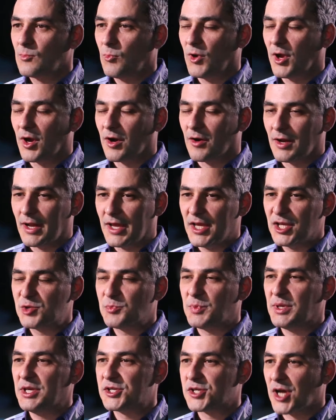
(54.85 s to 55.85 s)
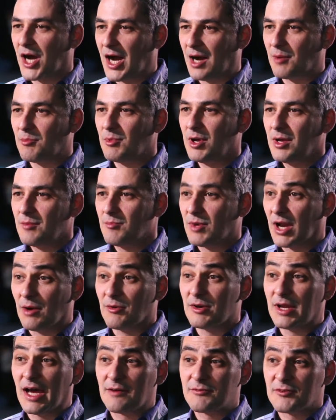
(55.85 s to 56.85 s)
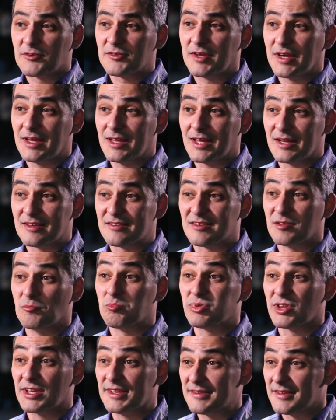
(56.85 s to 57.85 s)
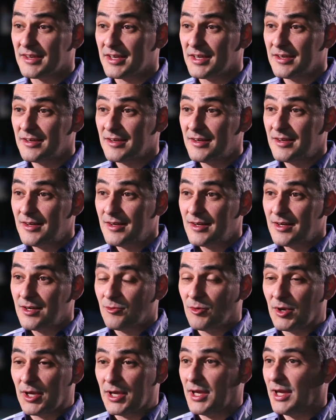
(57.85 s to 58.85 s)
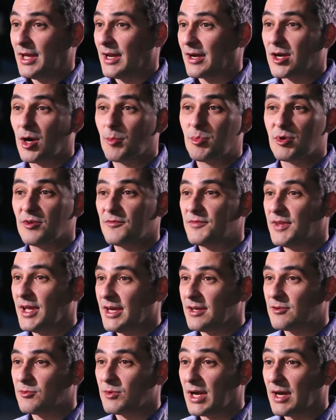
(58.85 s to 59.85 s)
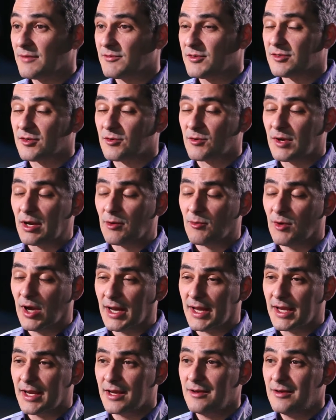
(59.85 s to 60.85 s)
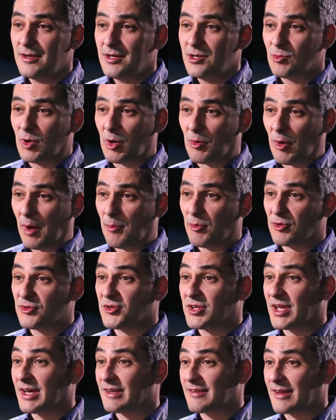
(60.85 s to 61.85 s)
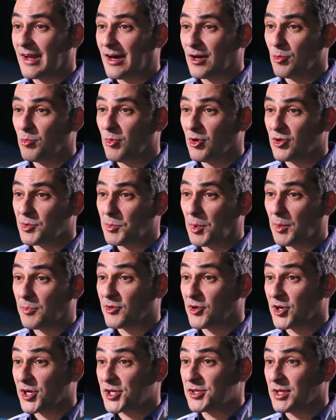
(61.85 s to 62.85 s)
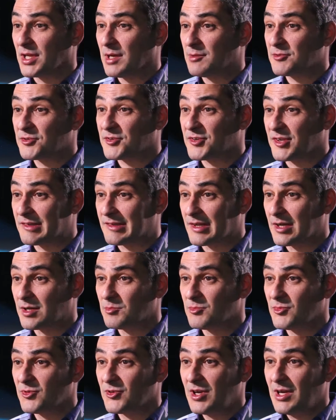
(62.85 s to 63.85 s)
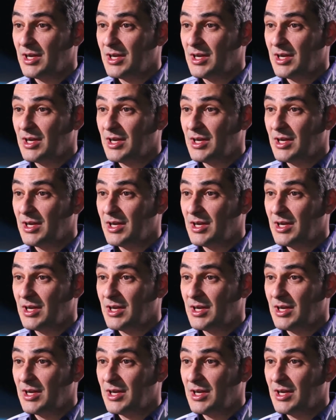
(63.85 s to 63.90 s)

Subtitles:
We are an HP shop, but I would have to say that it's simplicity. In a couple of days, we had this array running. We were able to test it out on multiple production level systems